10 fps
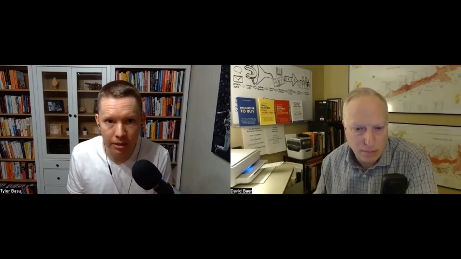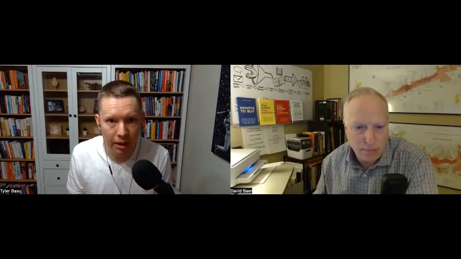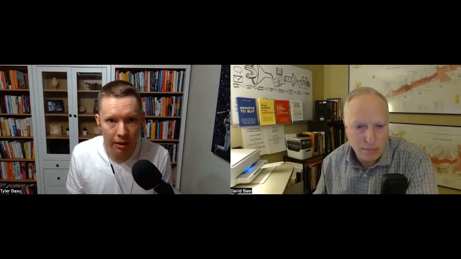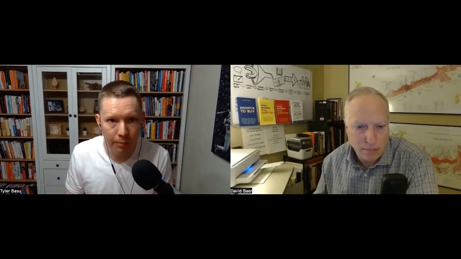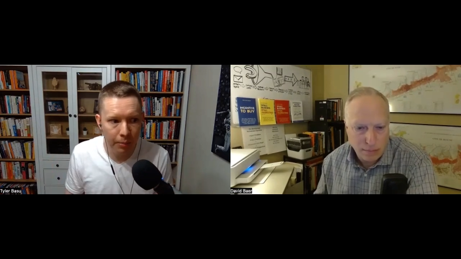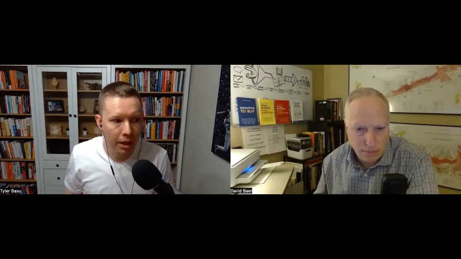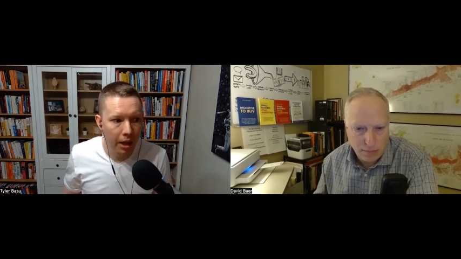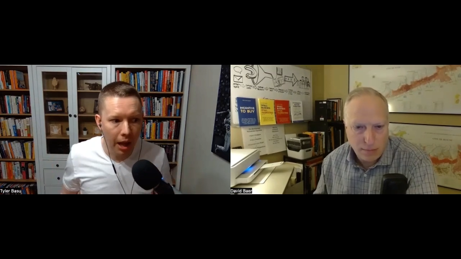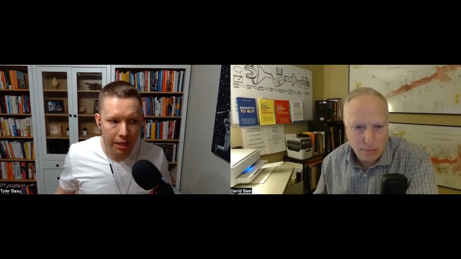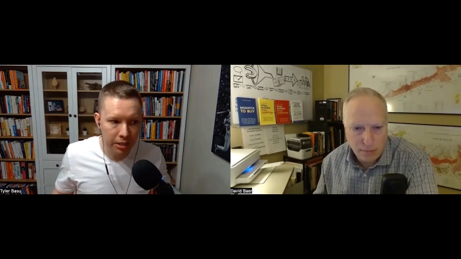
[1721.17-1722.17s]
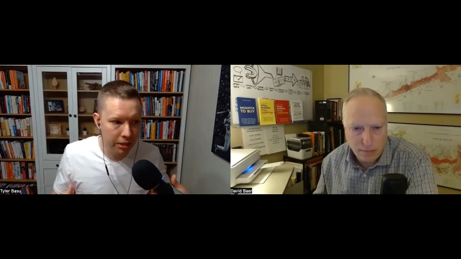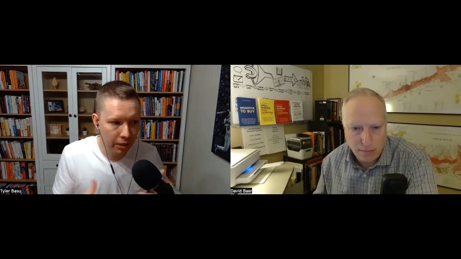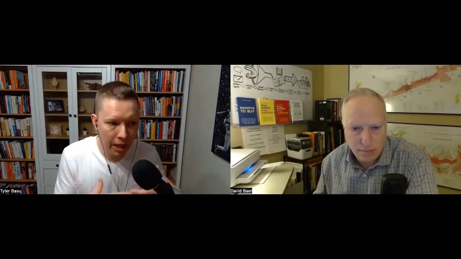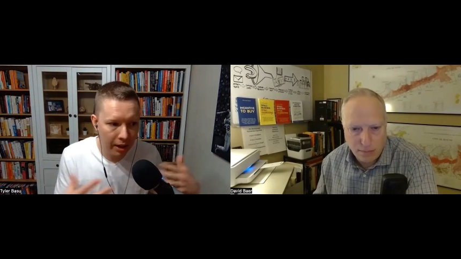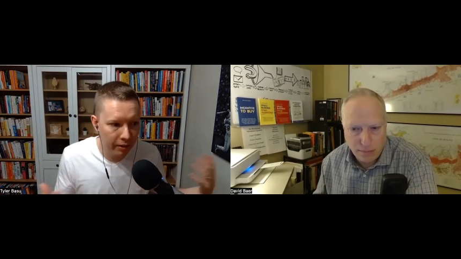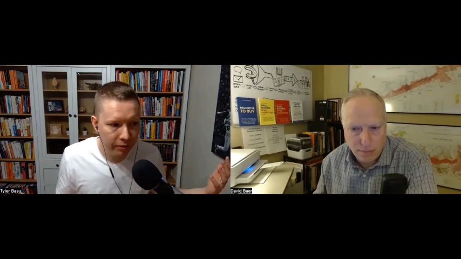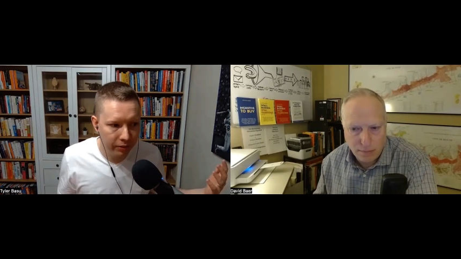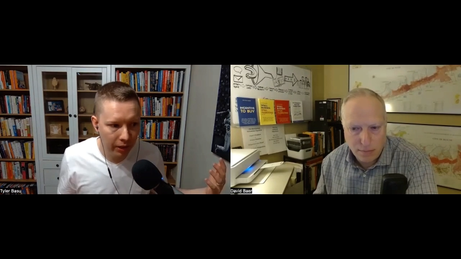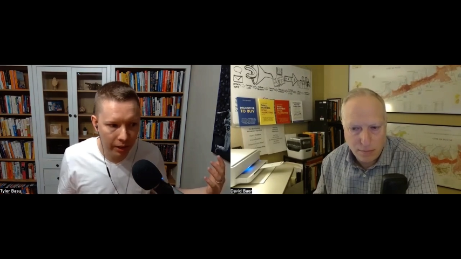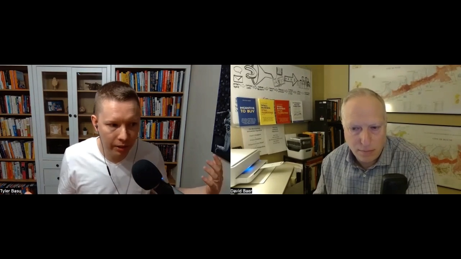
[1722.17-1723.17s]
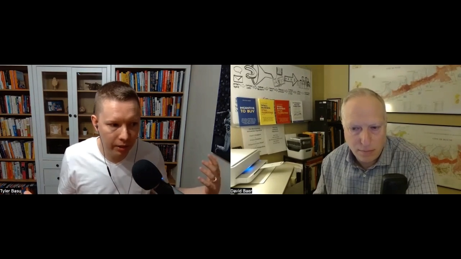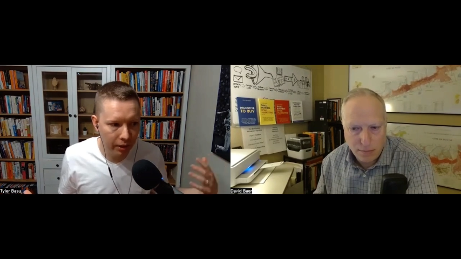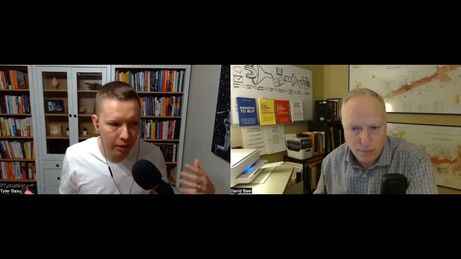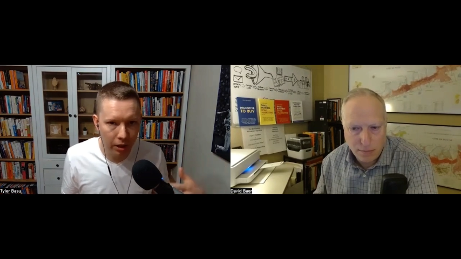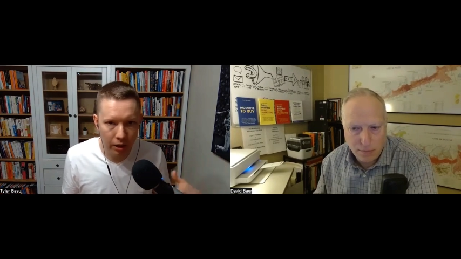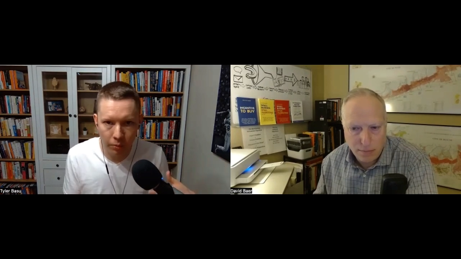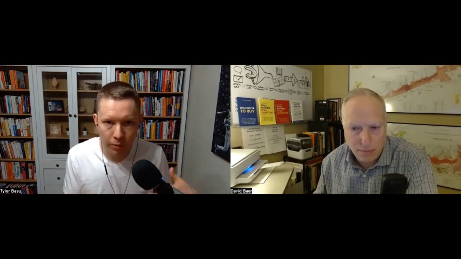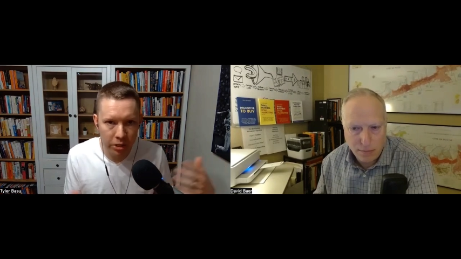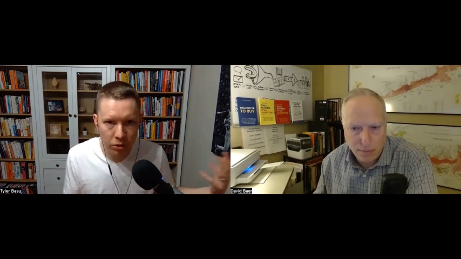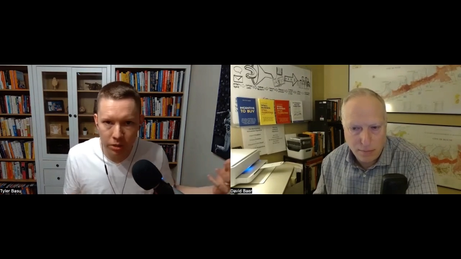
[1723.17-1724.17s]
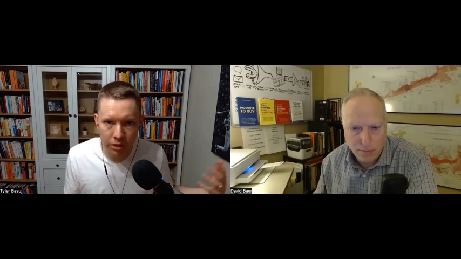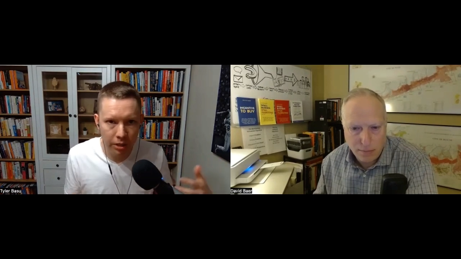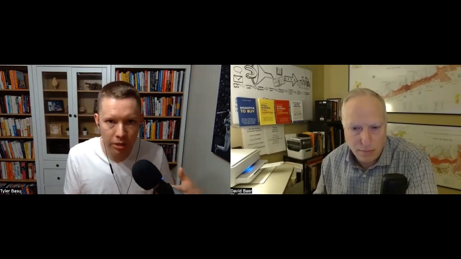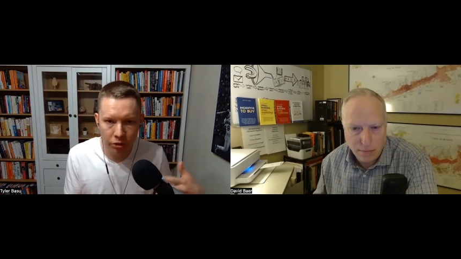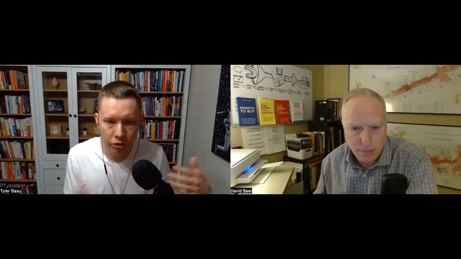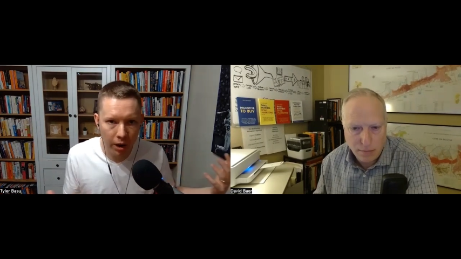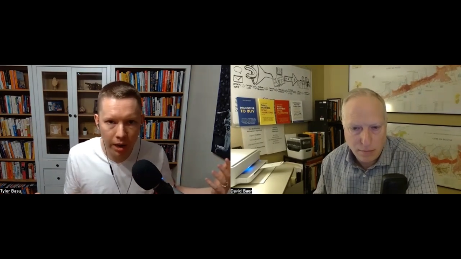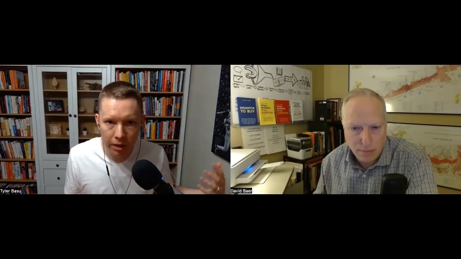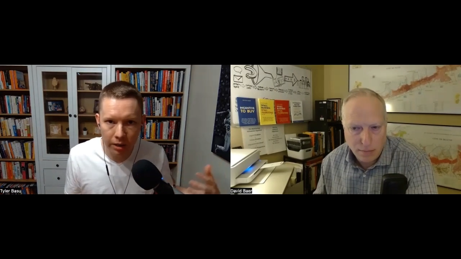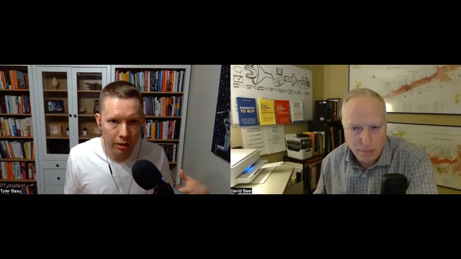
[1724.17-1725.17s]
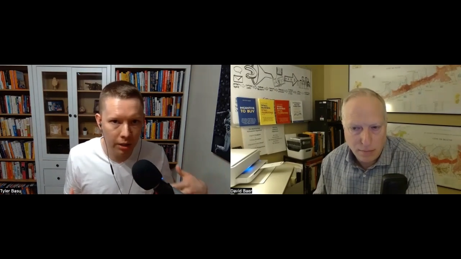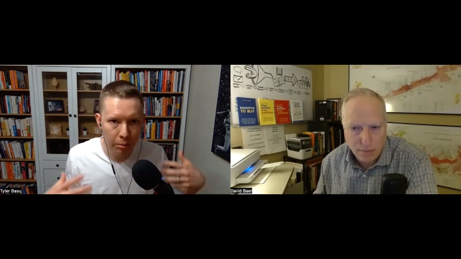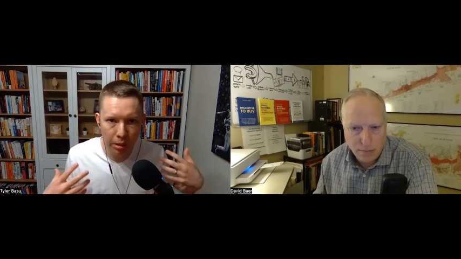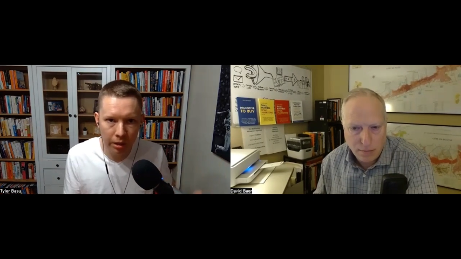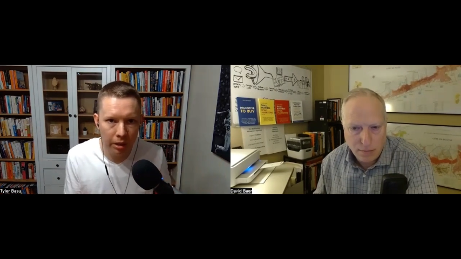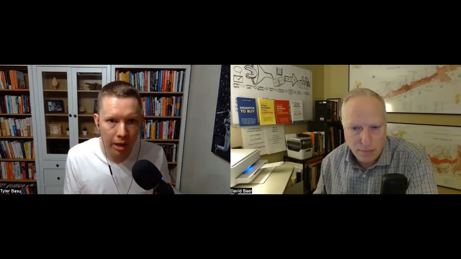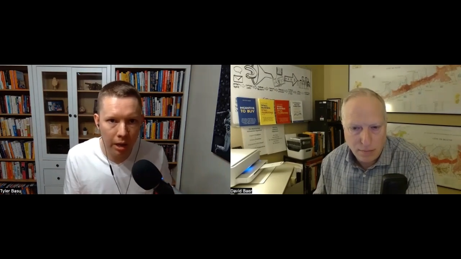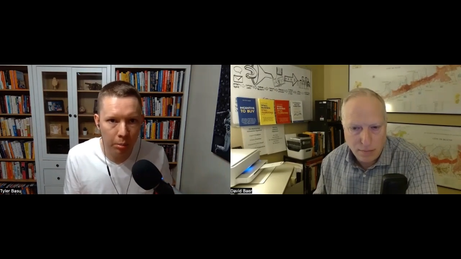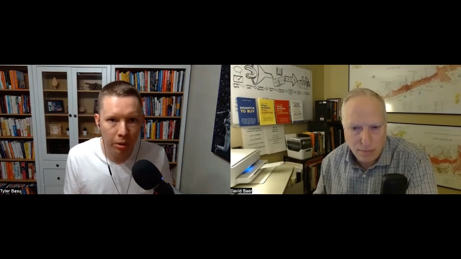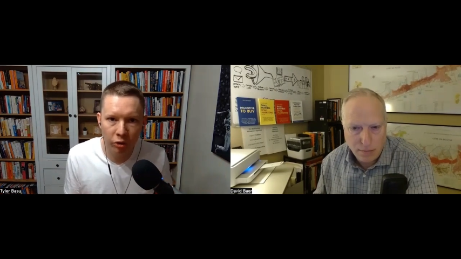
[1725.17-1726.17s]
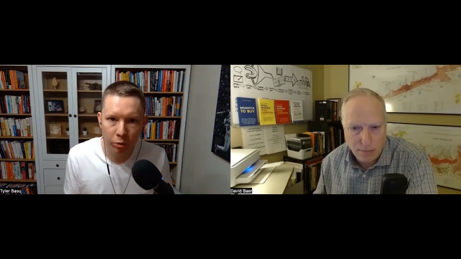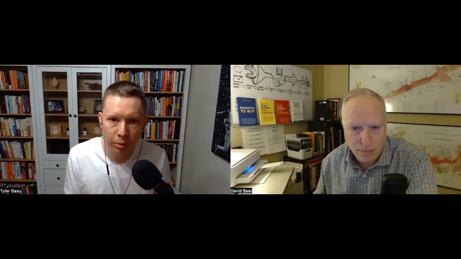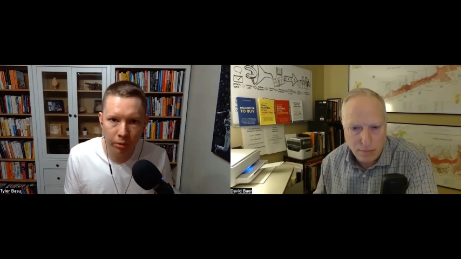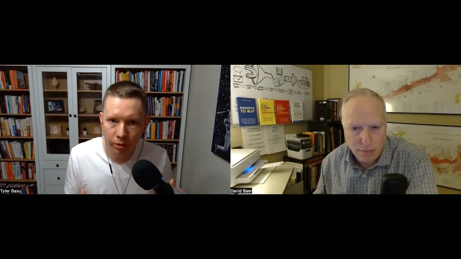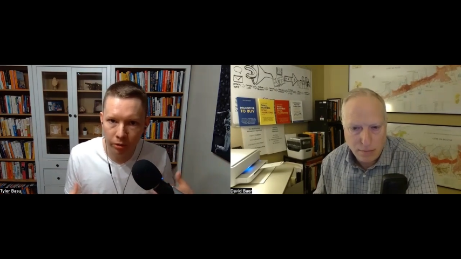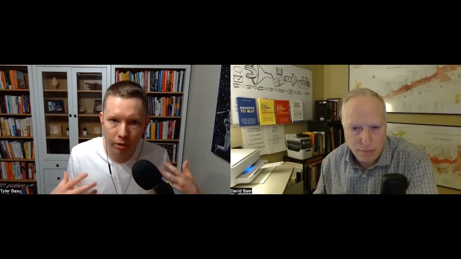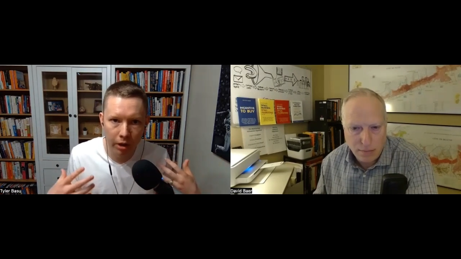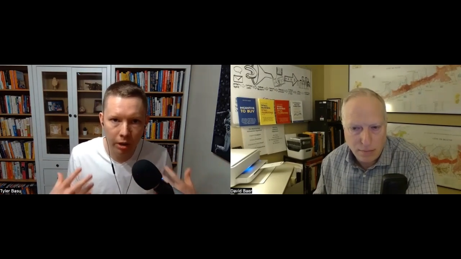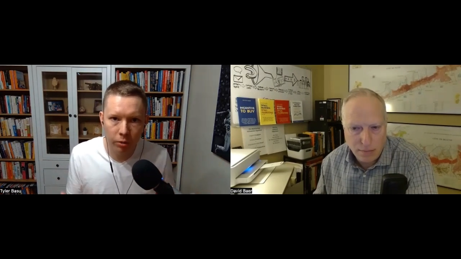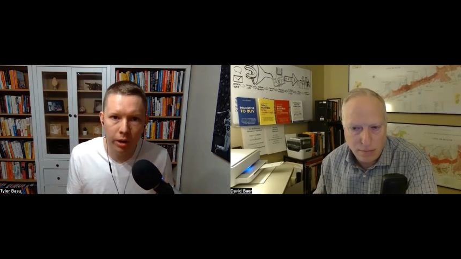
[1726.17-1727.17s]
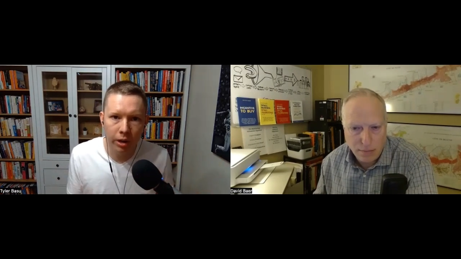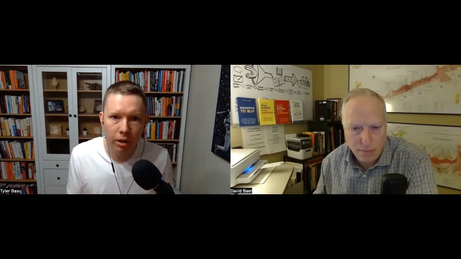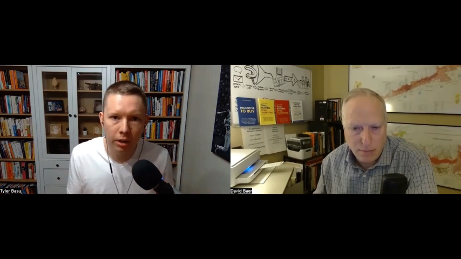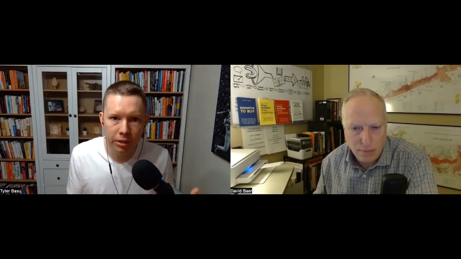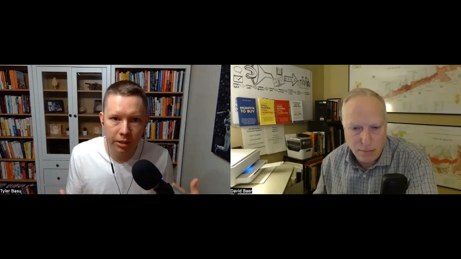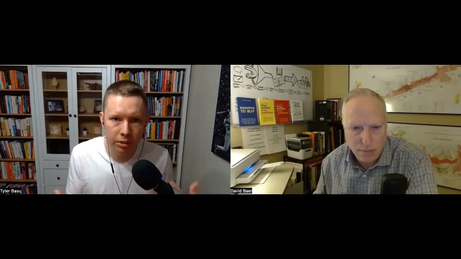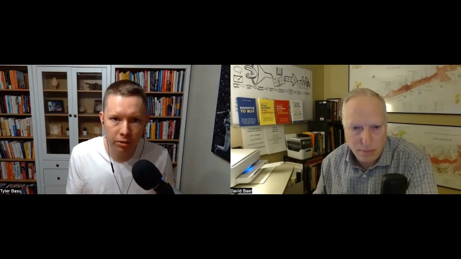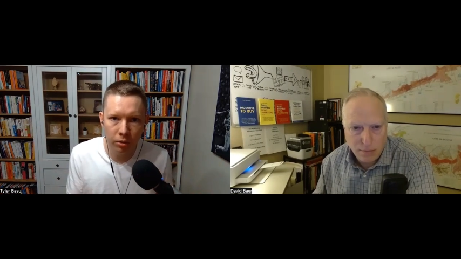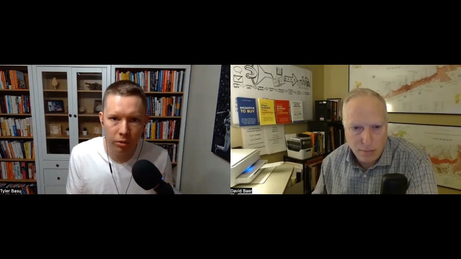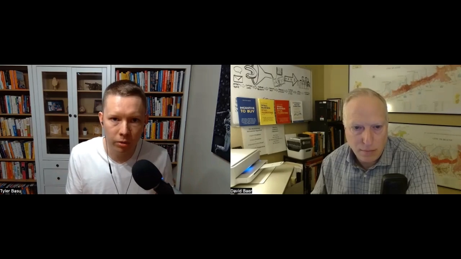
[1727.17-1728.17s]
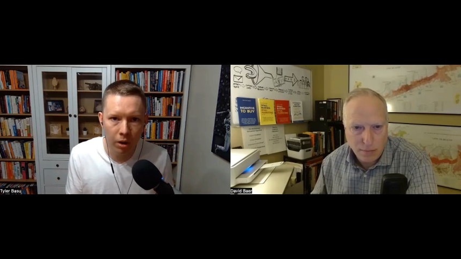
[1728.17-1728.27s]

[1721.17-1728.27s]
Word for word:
Speaker 1: um, I still have like a lot of resources and training and the ability to help entrepreneurs create content to grow their